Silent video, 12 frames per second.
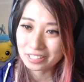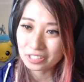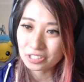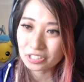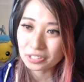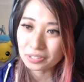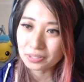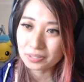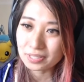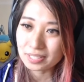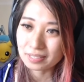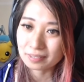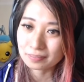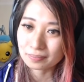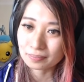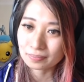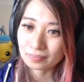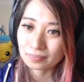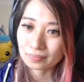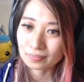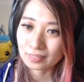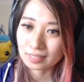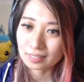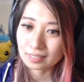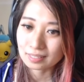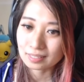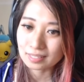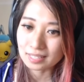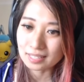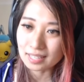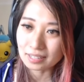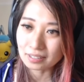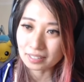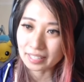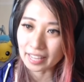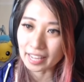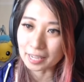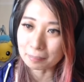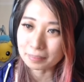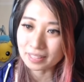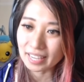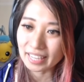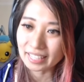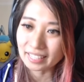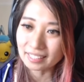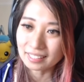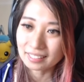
Shoes. This is like her cape thing.